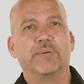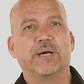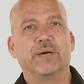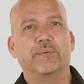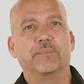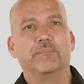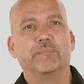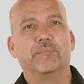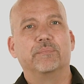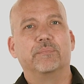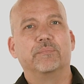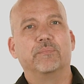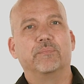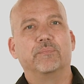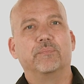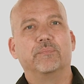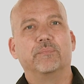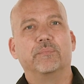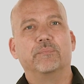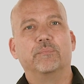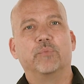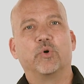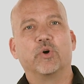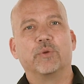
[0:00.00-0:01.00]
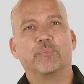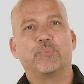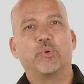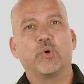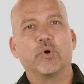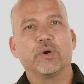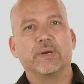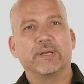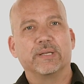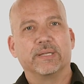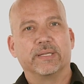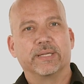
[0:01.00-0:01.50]
But more
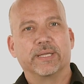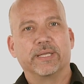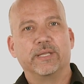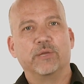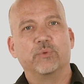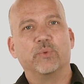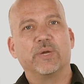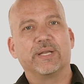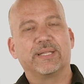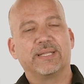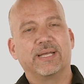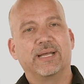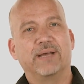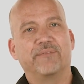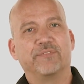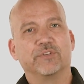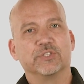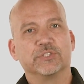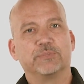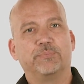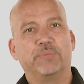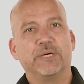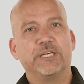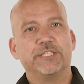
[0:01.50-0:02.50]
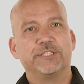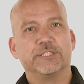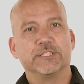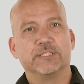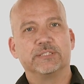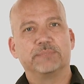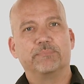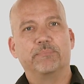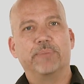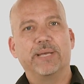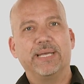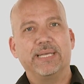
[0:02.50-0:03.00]
importantly, you want to have those
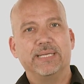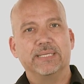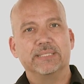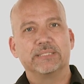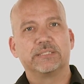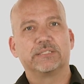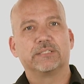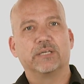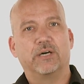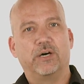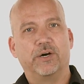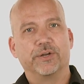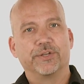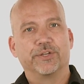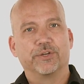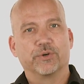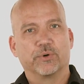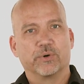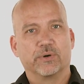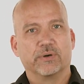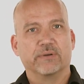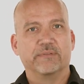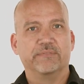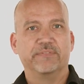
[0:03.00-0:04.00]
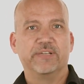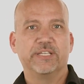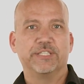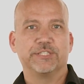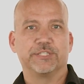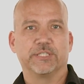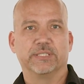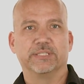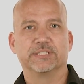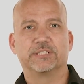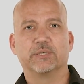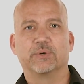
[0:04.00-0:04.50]
budgets based on your
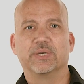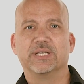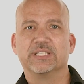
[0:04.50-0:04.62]
vision.